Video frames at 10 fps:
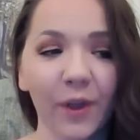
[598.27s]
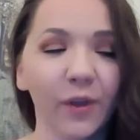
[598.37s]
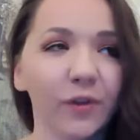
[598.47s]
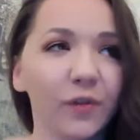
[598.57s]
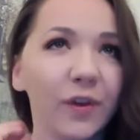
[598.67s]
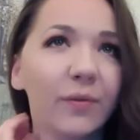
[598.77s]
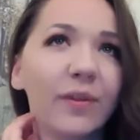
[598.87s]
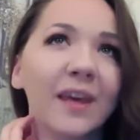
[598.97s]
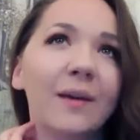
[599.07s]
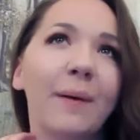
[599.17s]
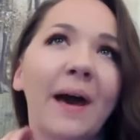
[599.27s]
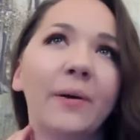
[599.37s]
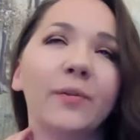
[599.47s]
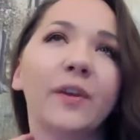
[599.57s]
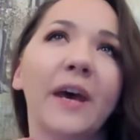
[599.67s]
So if you think
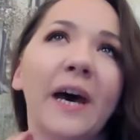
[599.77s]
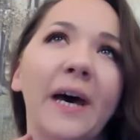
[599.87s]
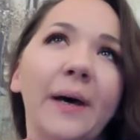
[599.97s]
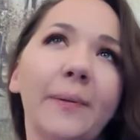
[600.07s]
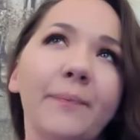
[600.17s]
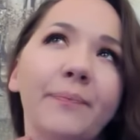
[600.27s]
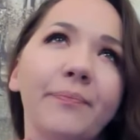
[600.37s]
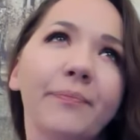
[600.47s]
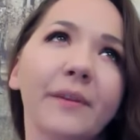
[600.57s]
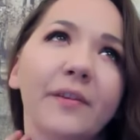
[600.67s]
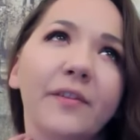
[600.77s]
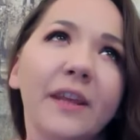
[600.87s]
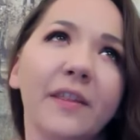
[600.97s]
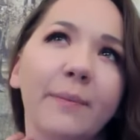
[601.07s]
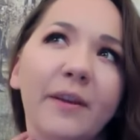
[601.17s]
about, let's
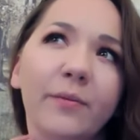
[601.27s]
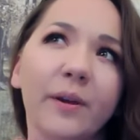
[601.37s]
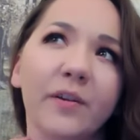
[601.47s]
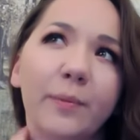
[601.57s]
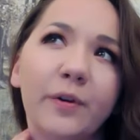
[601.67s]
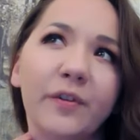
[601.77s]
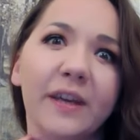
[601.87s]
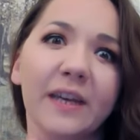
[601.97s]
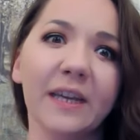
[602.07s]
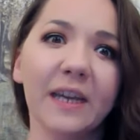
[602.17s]
think of the best way to put it.